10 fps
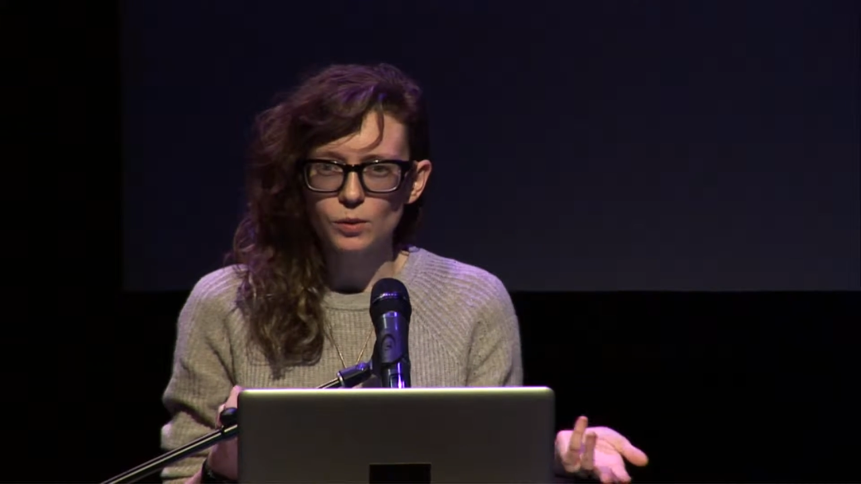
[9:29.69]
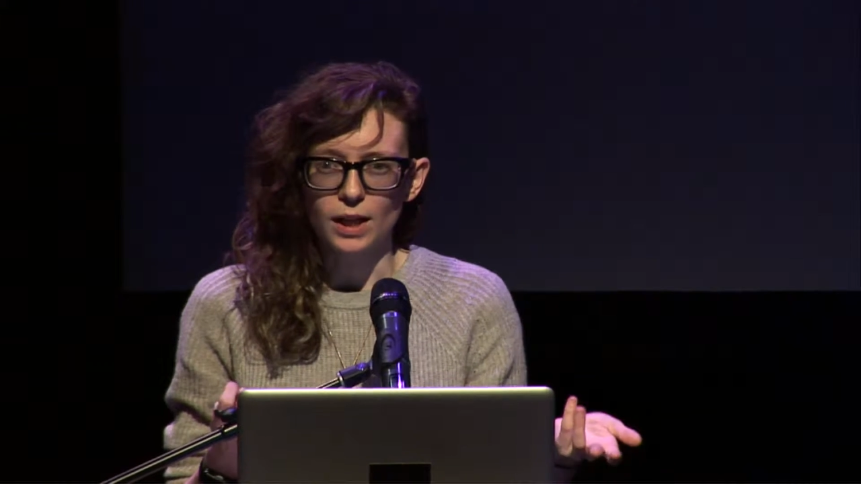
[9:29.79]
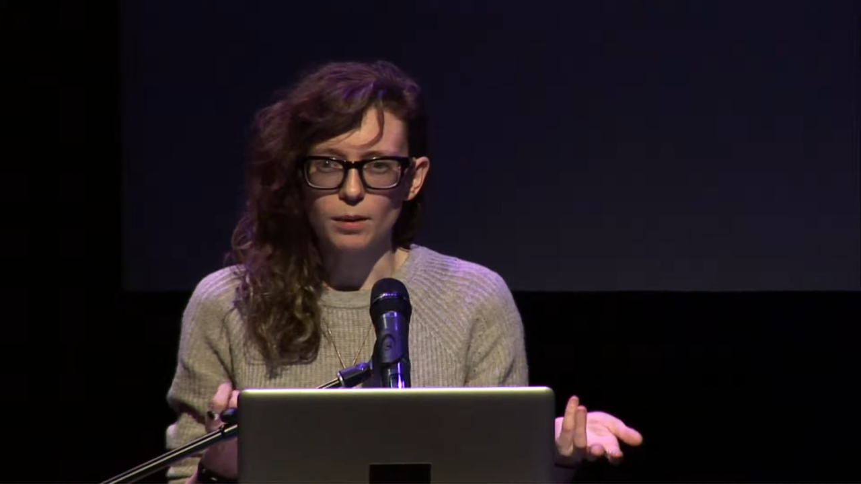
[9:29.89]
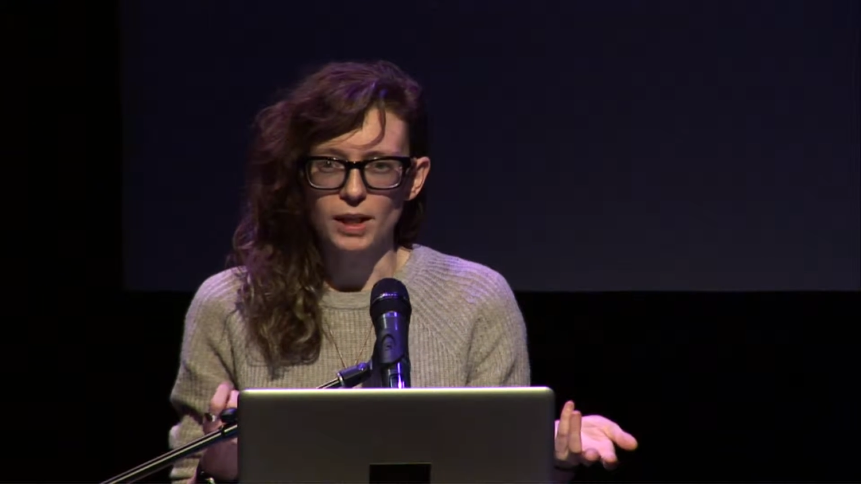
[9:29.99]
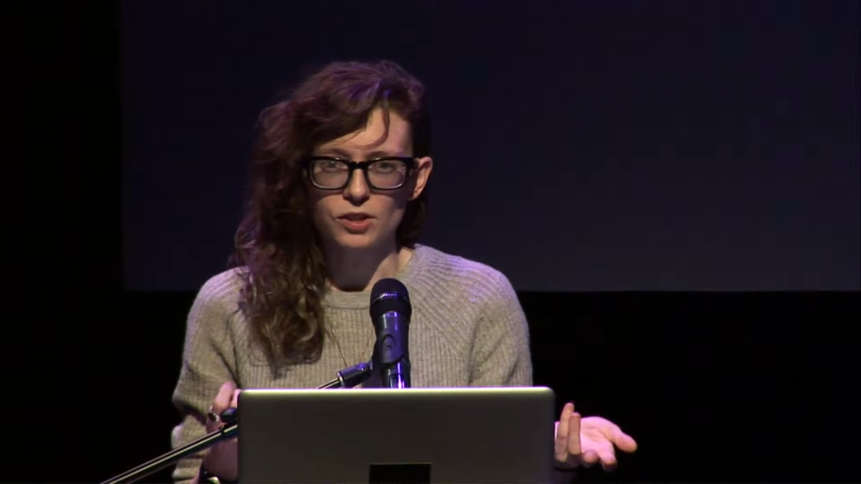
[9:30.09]
I
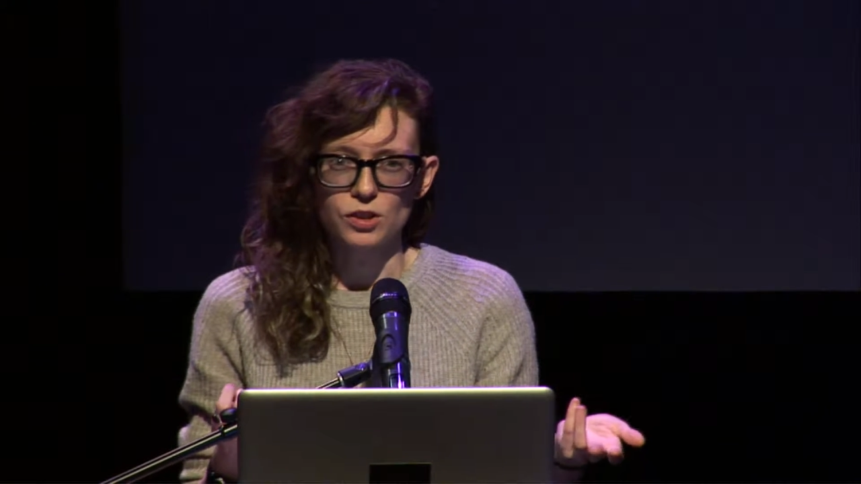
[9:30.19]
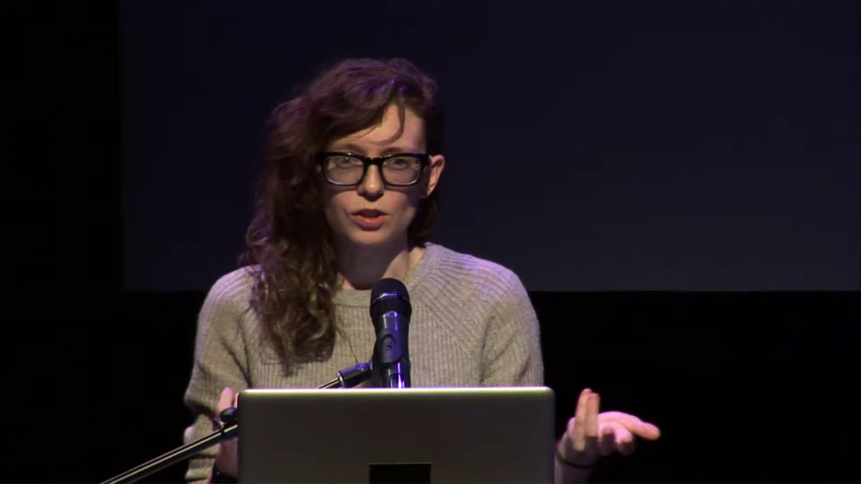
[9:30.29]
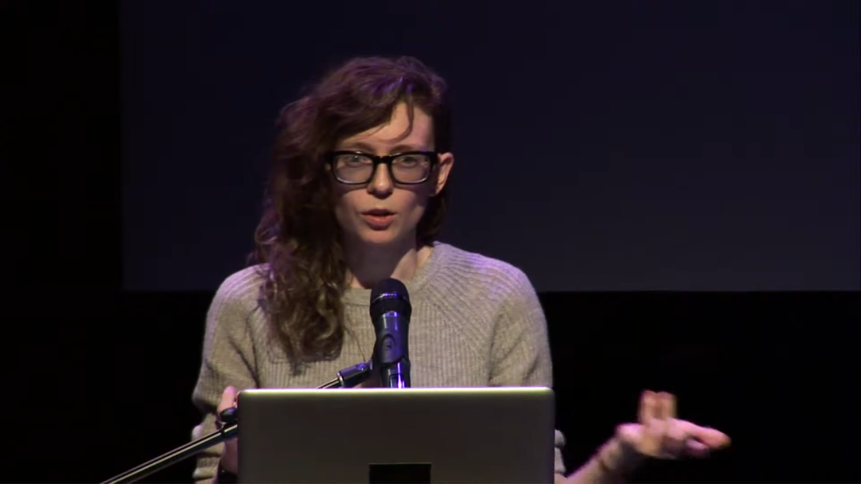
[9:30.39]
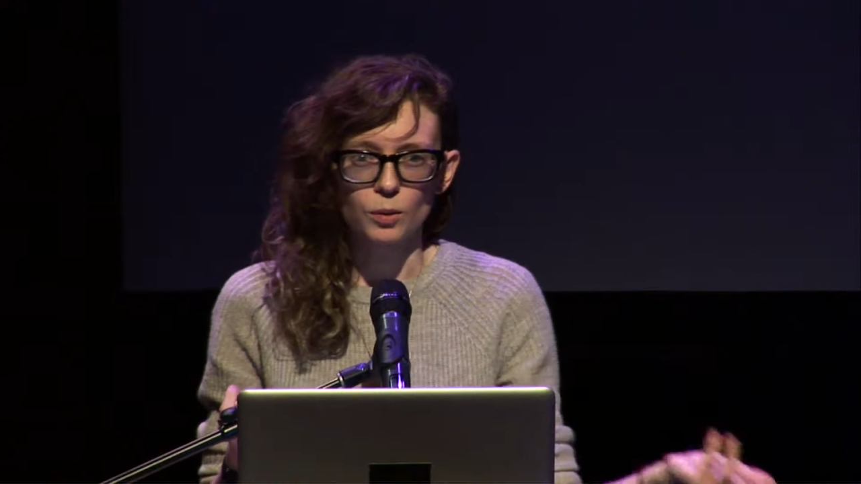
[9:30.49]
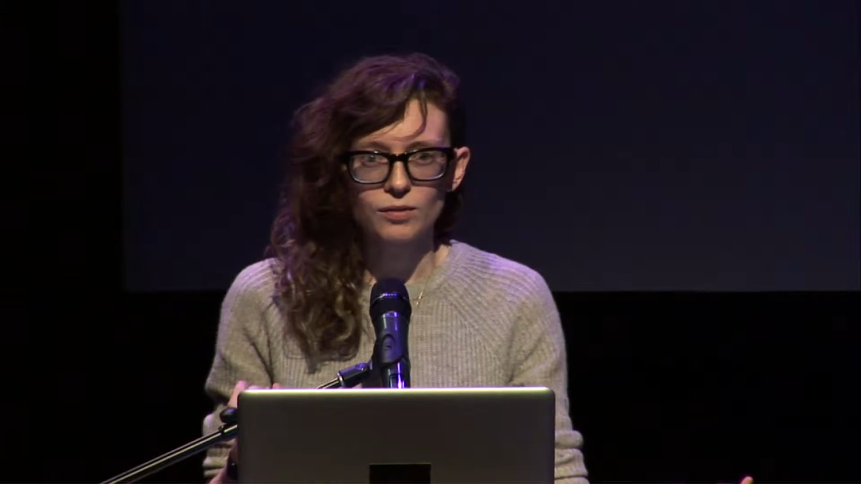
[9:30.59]
imagine,
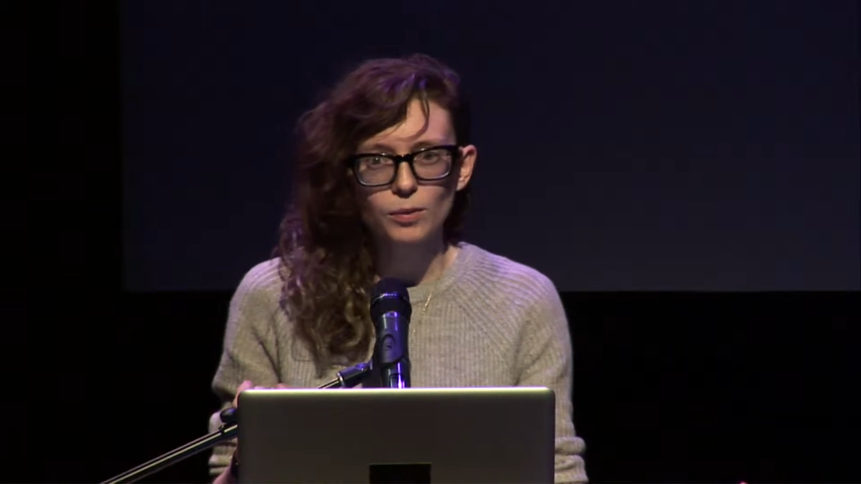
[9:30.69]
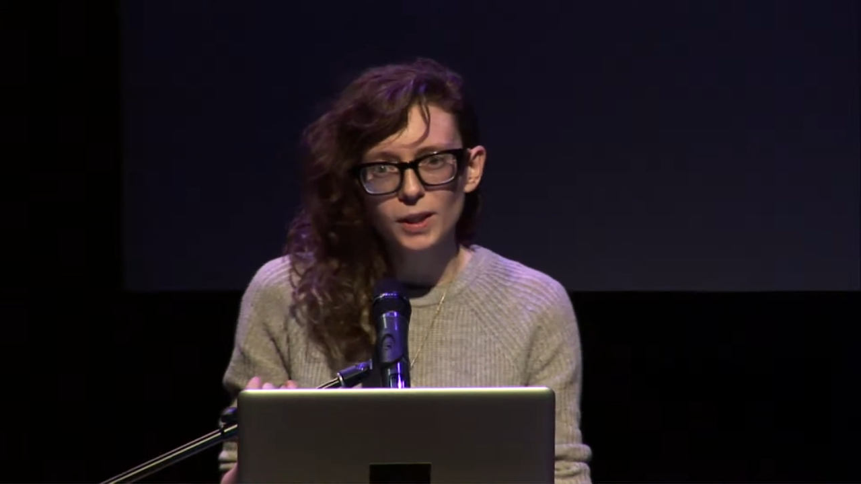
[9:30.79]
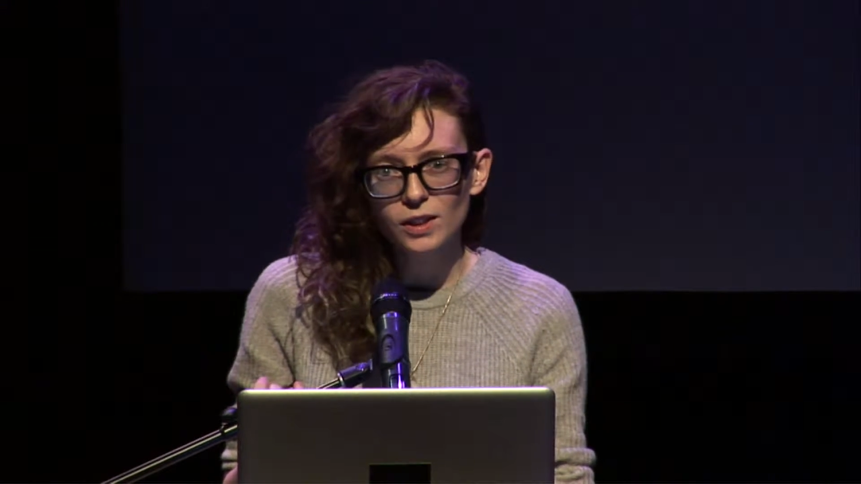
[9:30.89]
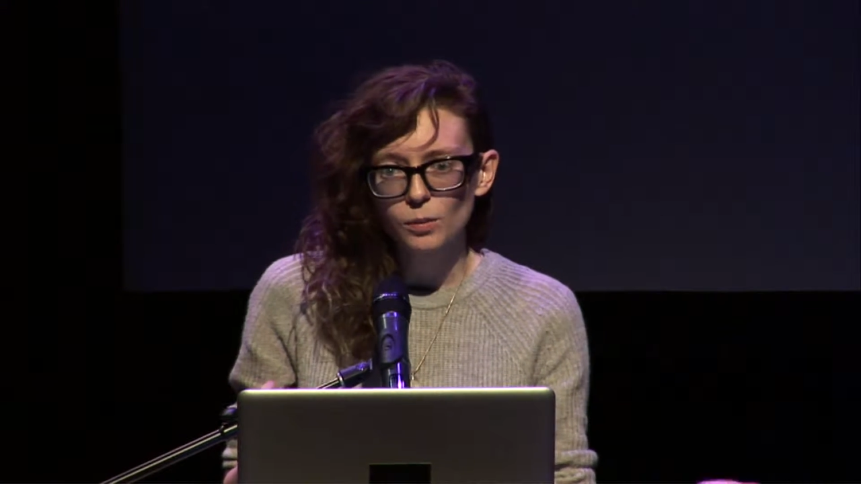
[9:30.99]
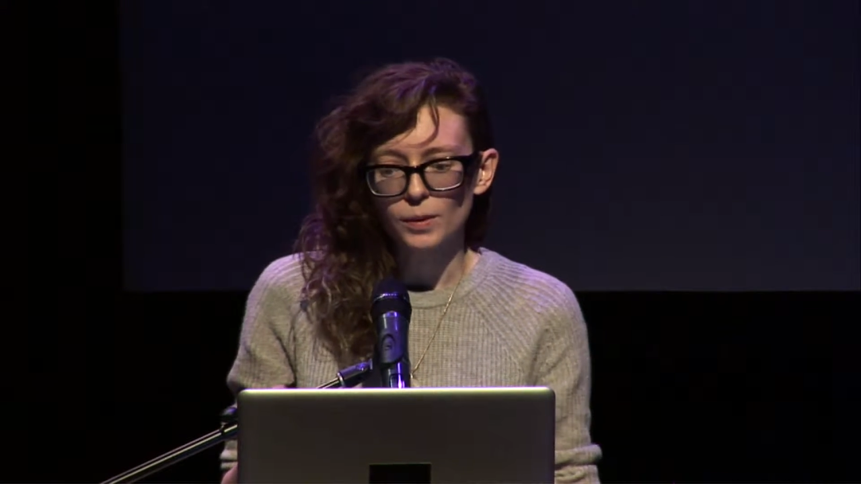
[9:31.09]
are quite
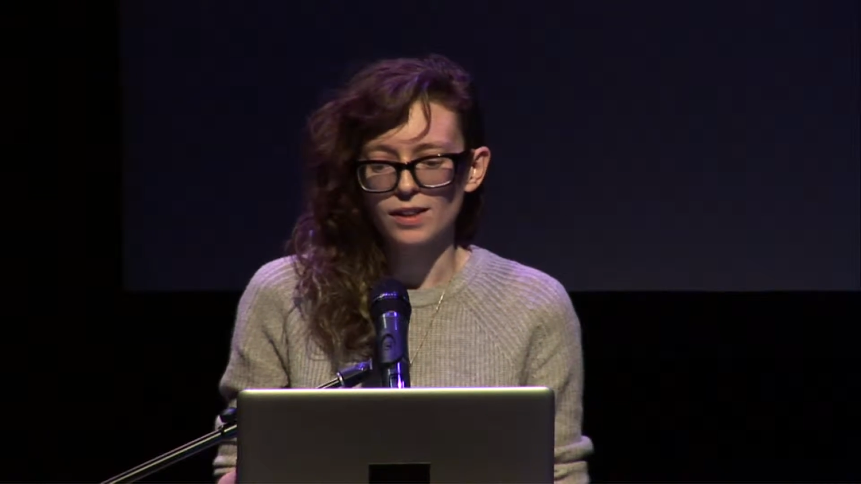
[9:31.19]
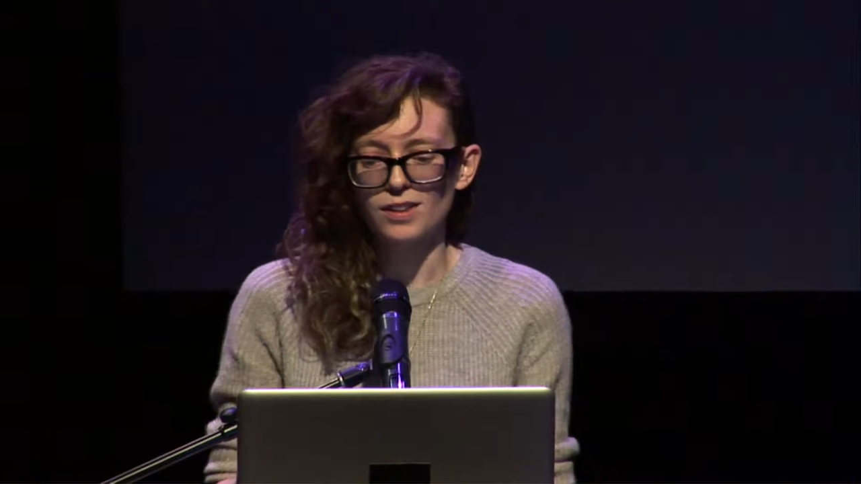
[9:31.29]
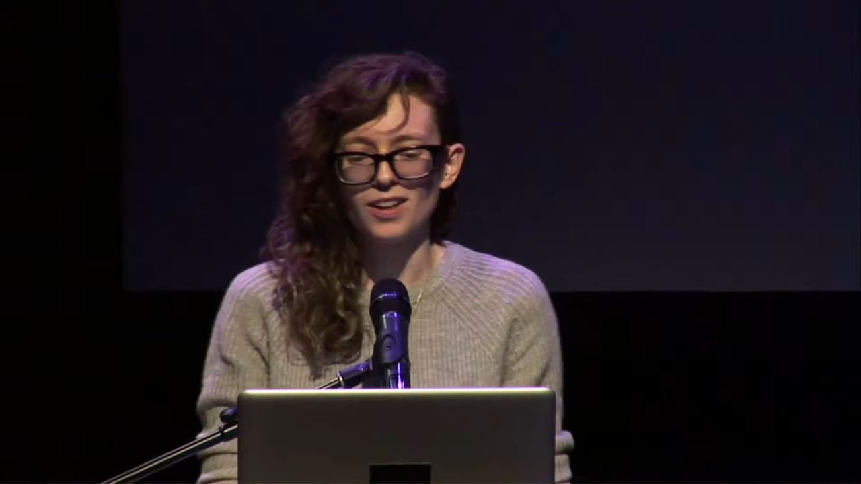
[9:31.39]
familiar with.